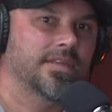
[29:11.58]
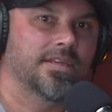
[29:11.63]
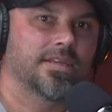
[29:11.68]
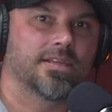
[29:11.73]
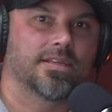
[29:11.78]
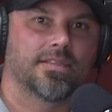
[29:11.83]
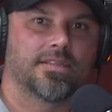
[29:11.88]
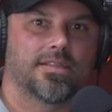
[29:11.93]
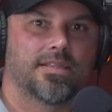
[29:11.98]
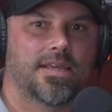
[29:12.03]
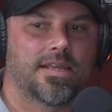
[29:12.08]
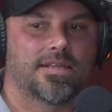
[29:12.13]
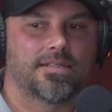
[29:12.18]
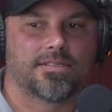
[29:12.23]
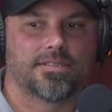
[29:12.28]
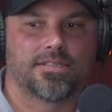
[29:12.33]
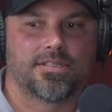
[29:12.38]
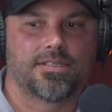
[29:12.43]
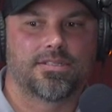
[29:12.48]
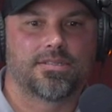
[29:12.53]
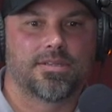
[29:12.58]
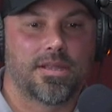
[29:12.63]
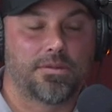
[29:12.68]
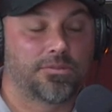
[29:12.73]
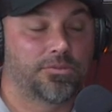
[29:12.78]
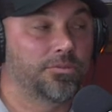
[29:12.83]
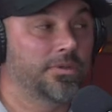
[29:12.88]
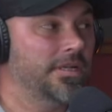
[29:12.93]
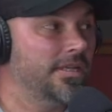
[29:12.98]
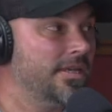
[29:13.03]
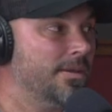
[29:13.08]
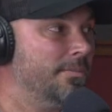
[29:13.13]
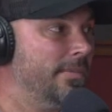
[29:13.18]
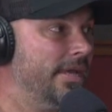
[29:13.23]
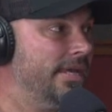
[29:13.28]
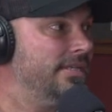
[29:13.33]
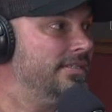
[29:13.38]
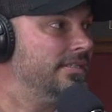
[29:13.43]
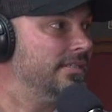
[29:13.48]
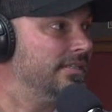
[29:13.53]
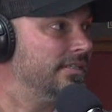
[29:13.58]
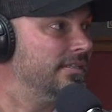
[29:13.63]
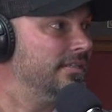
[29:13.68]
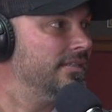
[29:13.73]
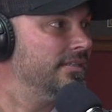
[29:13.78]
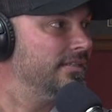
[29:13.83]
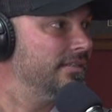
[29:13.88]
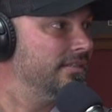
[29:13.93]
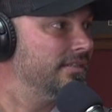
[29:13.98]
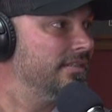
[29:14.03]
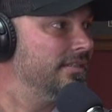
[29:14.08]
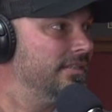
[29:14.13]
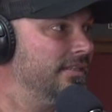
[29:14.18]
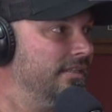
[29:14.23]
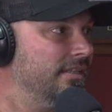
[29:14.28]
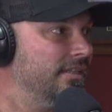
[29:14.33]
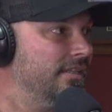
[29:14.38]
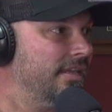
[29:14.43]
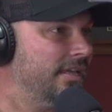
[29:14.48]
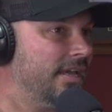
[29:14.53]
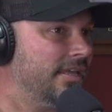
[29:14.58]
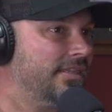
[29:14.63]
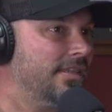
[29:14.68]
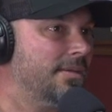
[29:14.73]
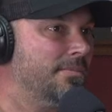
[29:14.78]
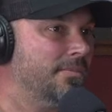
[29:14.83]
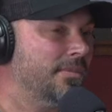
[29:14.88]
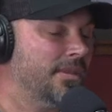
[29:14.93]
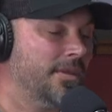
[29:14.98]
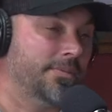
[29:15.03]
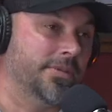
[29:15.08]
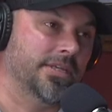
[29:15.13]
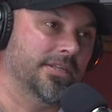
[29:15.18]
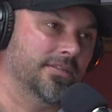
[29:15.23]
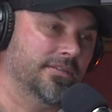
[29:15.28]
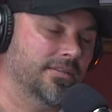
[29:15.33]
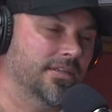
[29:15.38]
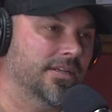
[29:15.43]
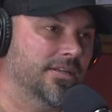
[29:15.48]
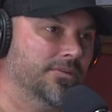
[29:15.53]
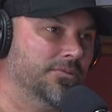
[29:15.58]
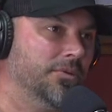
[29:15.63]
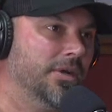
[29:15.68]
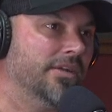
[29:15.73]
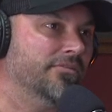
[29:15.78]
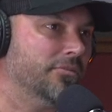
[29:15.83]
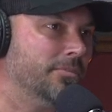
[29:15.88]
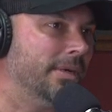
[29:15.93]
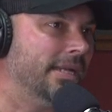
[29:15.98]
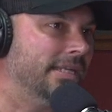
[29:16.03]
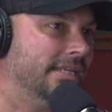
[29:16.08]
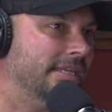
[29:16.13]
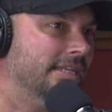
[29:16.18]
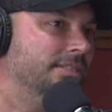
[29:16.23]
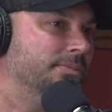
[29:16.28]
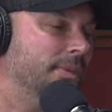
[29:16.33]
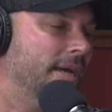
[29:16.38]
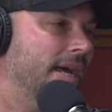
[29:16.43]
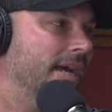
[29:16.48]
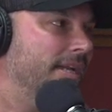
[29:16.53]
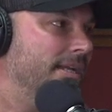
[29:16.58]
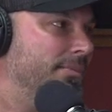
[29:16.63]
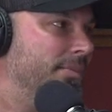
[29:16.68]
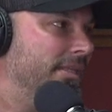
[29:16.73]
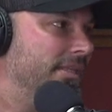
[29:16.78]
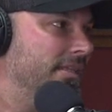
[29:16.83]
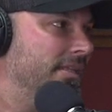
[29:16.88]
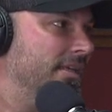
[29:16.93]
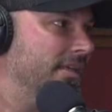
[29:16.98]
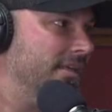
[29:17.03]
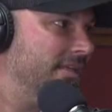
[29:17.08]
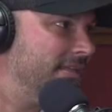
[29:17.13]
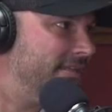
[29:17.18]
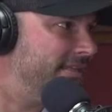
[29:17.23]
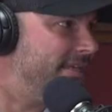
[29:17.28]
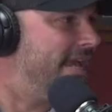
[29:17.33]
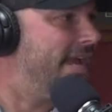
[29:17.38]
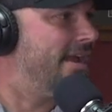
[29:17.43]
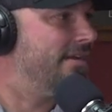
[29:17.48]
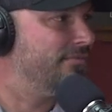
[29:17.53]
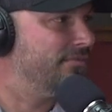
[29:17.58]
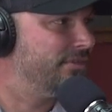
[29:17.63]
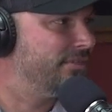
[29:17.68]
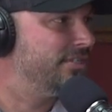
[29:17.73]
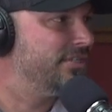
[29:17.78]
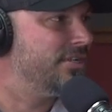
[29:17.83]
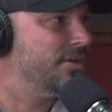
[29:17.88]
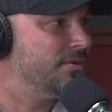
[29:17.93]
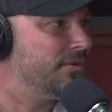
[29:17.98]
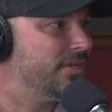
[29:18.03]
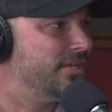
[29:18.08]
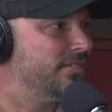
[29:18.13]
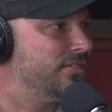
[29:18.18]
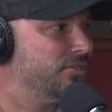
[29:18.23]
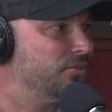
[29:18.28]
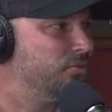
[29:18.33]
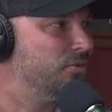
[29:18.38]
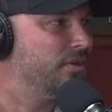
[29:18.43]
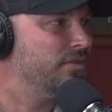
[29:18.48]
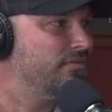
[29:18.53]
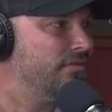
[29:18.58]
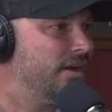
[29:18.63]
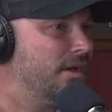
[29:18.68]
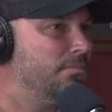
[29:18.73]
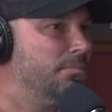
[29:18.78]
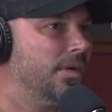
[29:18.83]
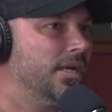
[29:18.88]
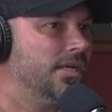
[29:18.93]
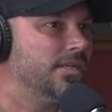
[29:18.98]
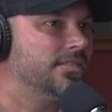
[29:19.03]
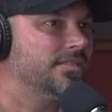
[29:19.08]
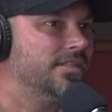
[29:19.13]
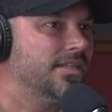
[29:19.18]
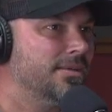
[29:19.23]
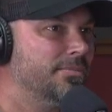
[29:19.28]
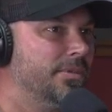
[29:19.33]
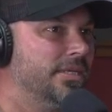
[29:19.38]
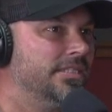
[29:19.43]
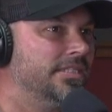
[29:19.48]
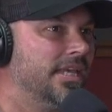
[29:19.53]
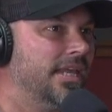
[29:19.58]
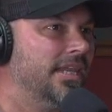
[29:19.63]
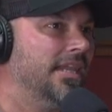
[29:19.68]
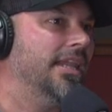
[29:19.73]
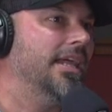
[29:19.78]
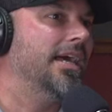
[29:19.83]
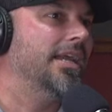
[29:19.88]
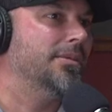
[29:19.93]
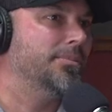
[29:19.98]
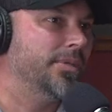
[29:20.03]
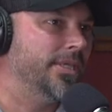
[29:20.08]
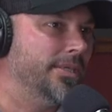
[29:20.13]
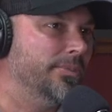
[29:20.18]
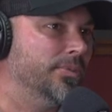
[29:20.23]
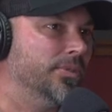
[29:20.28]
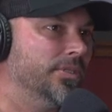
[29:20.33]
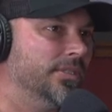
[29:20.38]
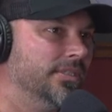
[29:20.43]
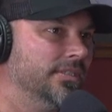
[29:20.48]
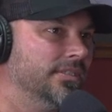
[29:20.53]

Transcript: Yeah, that's really amazing. They got that. I mean, everybody gets behind it, but the average donation $25. So that means a lot of people